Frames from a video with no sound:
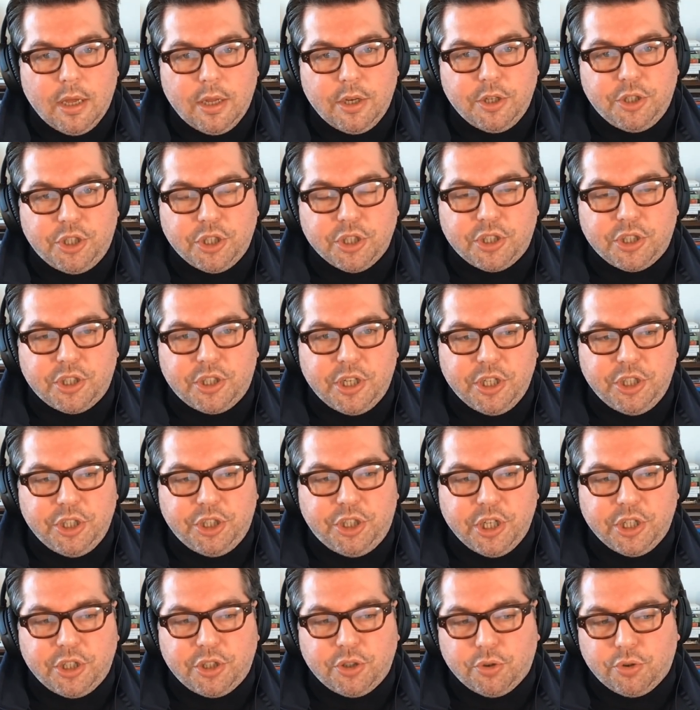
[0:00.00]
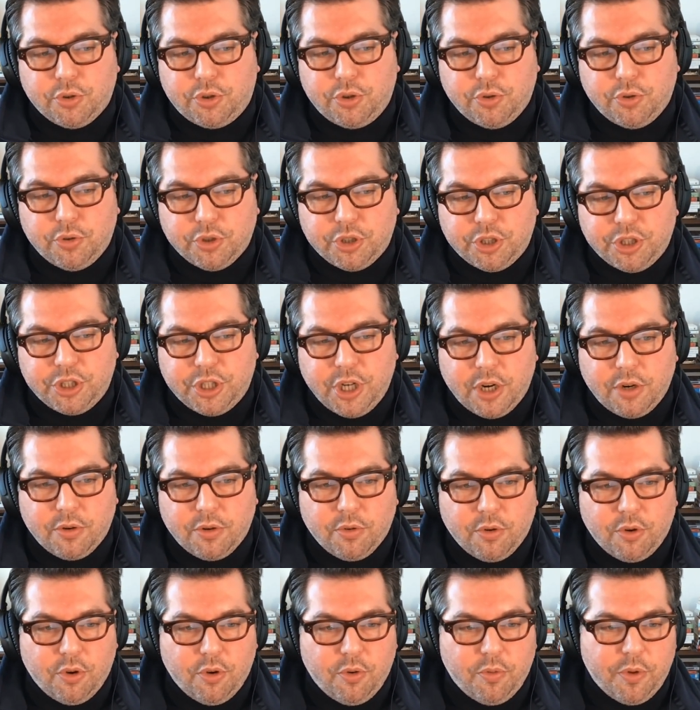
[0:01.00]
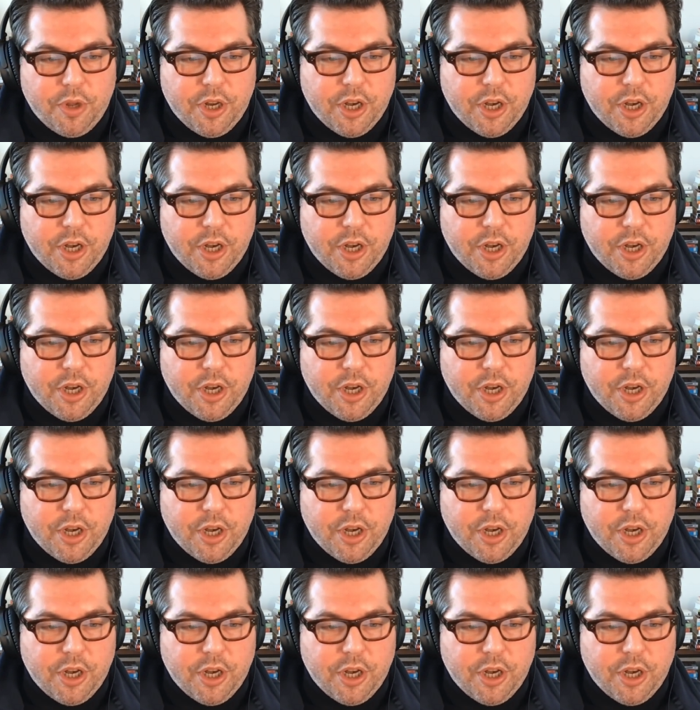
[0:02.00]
just digital tools in general.